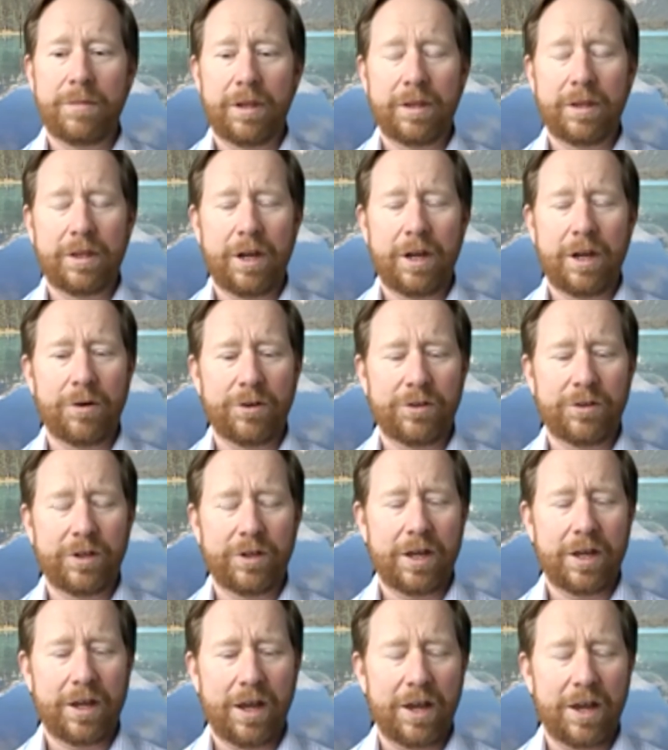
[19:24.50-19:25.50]
there was
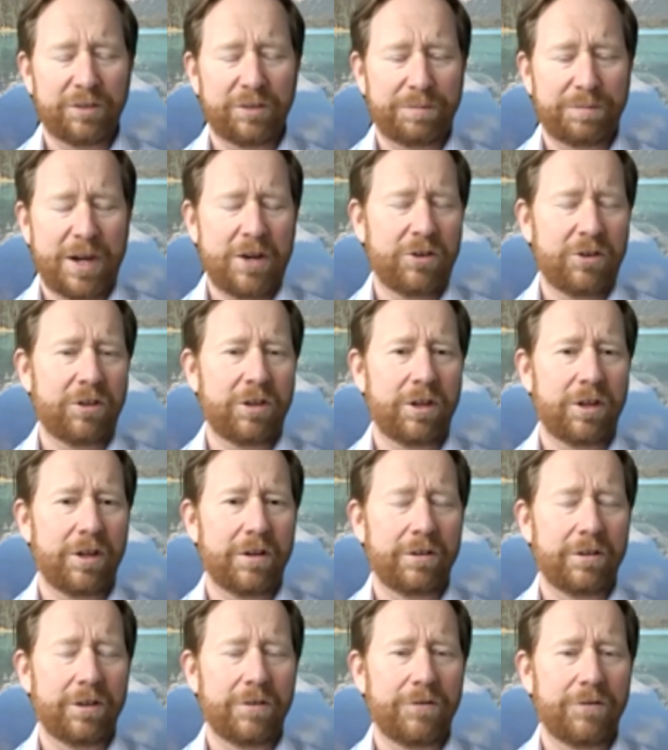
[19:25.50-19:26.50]
a speech
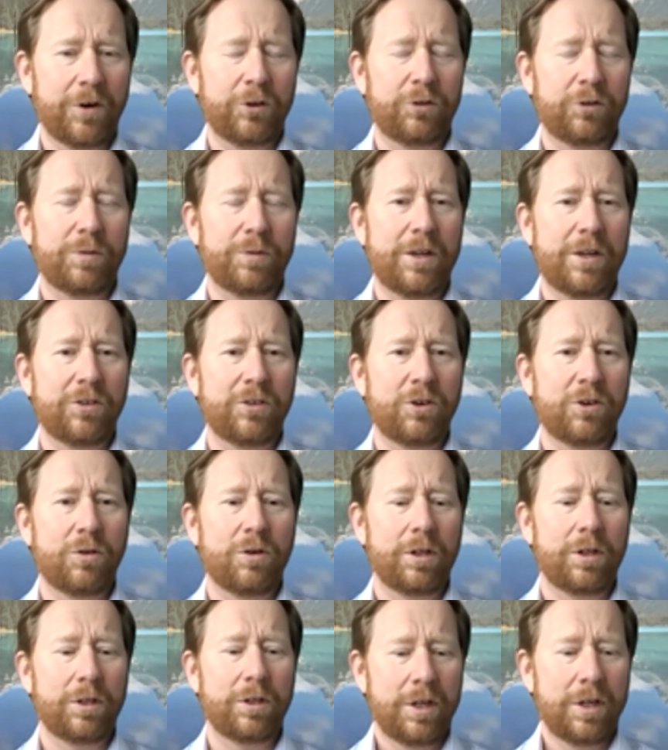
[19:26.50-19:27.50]
the first week of
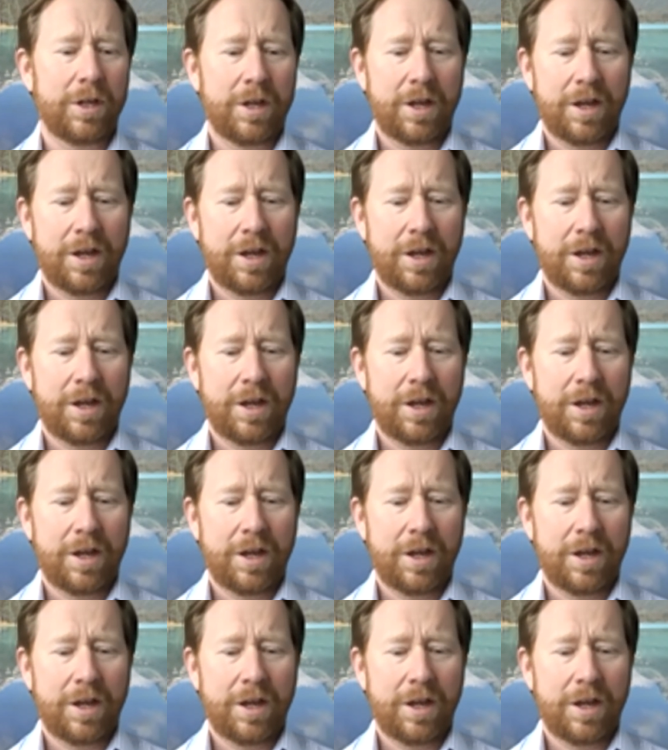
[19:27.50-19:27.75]
school